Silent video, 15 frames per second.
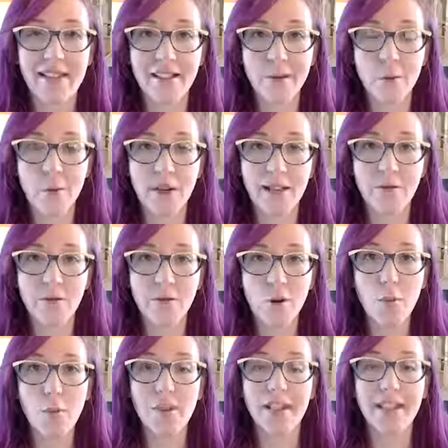a winning
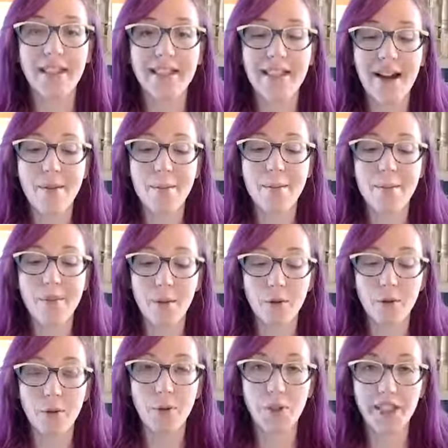formula that
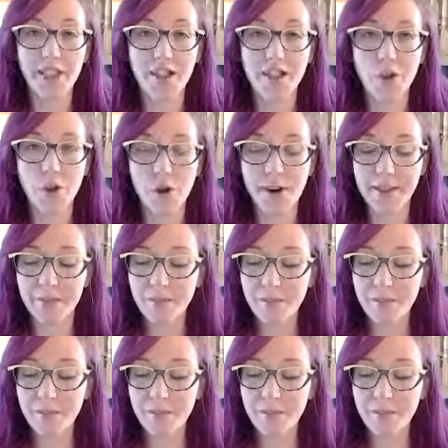people really enjoy.